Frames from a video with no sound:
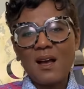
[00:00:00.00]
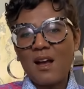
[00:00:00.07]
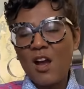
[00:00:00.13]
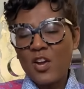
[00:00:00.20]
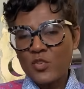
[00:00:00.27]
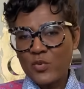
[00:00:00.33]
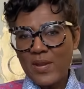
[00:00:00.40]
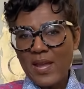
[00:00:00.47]

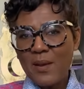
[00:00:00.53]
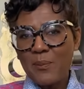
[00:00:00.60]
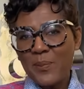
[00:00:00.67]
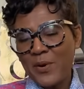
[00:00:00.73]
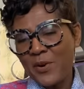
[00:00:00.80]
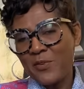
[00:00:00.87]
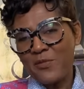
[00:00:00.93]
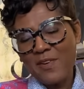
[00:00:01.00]
Audrey
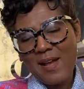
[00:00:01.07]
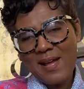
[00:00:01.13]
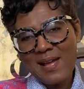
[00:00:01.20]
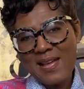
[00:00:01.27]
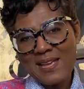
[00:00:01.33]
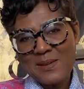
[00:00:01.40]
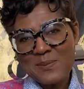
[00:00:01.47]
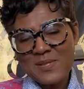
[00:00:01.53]
Hepburn
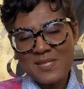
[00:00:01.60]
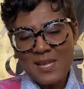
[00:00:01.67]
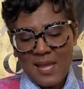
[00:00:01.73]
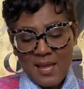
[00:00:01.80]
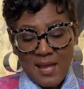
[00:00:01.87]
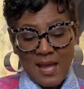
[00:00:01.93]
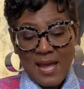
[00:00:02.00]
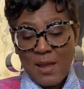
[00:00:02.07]
vibes.
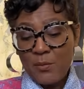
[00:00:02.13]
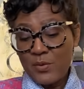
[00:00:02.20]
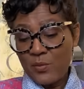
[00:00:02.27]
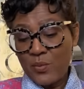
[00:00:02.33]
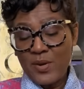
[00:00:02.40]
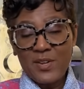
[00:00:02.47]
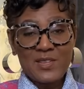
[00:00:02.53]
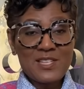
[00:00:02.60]
I would
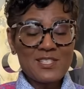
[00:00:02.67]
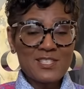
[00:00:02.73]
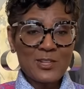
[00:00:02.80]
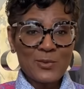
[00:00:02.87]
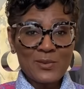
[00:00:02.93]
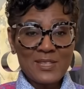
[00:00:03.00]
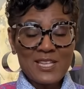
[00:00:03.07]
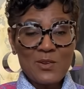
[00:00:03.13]
wear these
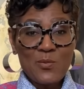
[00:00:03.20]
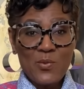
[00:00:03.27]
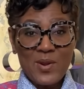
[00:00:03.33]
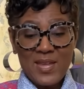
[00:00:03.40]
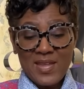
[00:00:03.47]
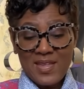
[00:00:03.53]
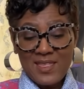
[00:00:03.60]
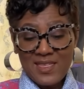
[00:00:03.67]
certainly
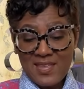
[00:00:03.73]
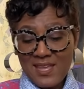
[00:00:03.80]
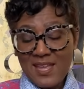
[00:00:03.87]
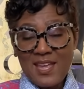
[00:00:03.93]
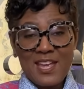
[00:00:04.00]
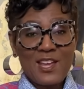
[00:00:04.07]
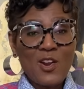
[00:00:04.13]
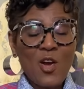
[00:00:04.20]
with
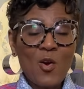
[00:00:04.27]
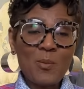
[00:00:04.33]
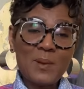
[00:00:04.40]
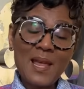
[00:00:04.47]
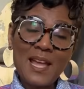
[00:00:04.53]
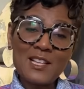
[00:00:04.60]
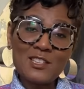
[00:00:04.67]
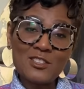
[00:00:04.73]
an all
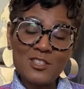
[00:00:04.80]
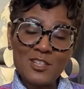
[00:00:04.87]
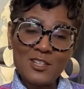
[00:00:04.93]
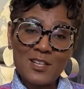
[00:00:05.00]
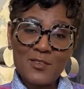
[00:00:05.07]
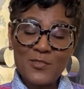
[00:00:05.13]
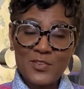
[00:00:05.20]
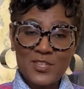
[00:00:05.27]
black
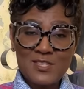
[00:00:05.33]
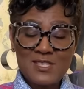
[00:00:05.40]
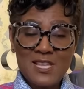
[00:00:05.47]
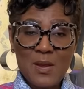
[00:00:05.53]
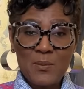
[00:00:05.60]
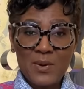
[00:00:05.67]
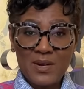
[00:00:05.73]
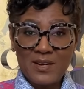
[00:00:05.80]
look for the
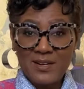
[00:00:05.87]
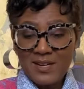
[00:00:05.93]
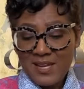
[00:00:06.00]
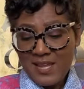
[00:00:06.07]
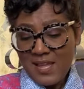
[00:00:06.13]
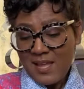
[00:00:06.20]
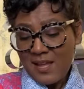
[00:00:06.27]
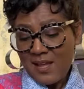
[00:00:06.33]
summer,
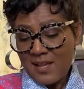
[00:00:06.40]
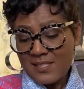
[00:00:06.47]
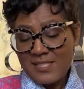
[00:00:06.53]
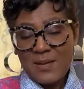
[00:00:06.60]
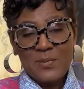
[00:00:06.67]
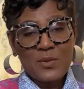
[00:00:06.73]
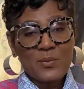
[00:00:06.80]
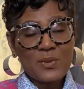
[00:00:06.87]

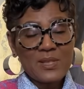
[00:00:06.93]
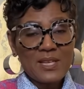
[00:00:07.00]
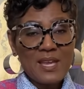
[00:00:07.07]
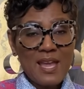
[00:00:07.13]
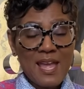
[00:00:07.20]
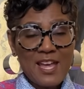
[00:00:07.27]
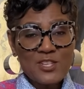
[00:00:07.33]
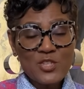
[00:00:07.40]
something really
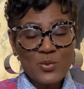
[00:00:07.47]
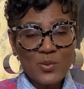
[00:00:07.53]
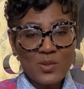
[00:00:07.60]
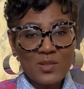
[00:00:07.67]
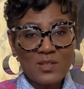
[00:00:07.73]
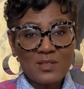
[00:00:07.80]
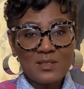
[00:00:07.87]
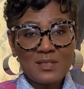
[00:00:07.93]

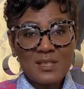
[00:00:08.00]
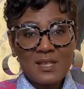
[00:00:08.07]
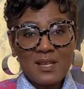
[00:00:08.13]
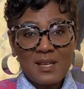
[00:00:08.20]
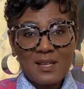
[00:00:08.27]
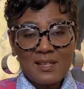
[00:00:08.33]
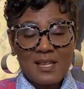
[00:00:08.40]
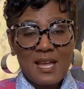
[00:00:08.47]
casual
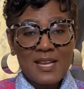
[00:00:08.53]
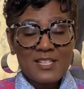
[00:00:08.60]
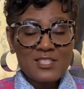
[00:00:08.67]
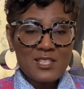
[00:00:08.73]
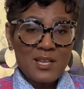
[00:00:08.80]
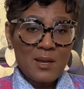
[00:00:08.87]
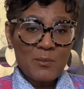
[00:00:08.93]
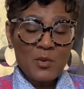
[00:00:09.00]
like
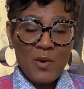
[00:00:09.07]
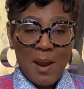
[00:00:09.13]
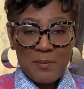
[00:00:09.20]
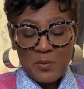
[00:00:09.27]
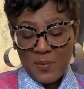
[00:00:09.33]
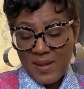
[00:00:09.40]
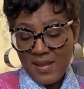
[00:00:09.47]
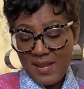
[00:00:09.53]
some
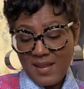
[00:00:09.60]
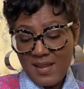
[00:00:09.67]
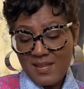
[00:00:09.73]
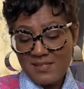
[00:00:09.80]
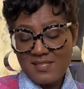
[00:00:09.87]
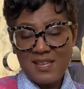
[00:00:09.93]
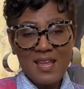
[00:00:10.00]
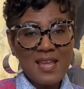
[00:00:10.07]
cropped
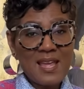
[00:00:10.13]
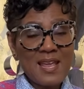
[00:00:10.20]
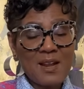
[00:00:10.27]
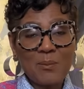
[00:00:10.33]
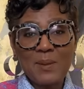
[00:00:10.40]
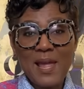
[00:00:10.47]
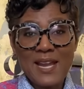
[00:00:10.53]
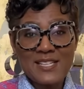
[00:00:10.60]
pants and a
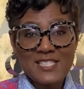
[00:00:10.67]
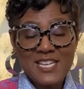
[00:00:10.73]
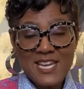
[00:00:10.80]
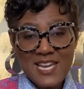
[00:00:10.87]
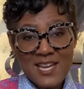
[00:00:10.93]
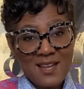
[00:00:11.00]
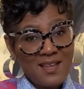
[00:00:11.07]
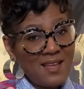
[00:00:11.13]
black
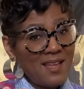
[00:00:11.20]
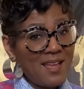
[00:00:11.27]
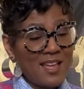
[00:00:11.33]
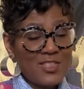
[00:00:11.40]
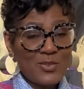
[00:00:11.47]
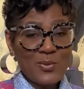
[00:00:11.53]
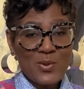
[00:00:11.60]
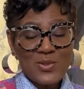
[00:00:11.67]
tee,
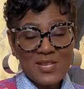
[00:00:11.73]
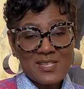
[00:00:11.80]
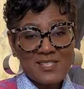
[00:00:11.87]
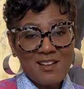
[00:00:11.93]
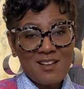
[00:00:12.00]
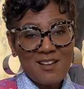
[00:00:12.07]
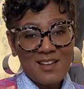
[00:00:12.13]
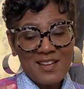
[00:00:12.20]
and throw these
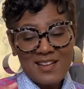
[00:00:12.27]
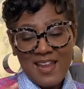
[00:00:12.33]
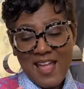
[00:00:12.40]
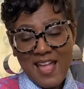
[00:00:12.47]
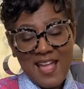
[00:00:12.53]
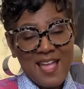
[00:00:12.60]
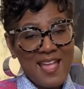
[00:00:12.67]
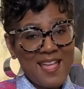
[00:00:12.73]
on
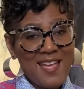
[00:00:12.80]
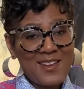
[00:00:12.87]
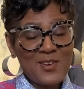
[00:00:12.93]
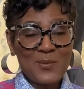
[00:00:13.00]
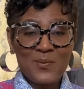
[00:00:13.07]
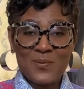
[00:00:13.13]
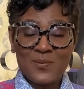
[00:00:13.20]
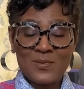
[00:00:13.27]
and
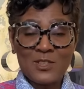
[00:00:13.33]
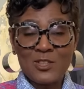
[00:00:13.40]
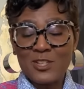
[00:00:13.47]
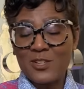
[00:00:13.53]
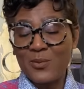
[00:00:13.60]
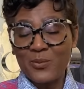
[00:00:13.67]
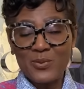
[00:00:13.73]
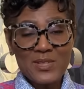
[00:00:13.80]

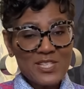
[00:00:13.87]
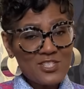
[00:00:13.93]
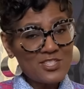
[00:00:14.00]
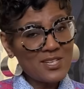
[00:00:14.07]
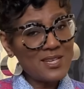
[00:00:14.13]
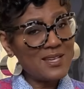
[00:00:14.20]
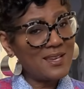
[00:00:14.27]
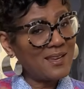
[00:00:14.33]
look really
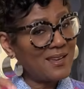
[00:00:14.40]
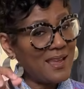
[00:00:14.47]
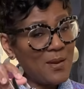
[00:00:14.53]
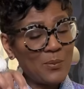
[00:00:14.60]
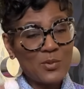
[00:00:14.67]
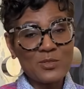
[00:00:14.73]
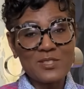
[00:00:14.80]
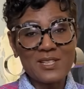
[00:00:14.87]
chic
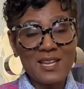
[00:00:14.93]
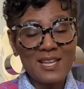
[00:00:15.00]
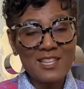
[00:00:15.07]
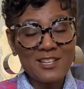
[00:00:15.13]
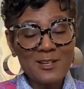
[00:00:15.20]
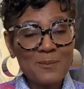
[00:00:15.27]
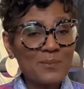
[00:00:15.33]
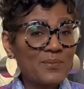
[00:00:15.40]
and pulled
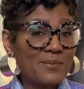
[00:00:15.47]
together,